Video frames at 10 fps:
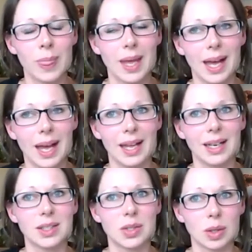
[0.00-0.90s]
and
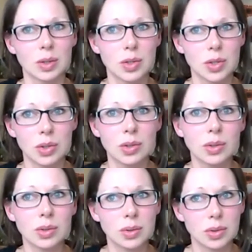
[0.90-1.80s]
it took
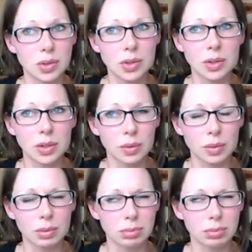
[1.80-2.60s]
two two to th-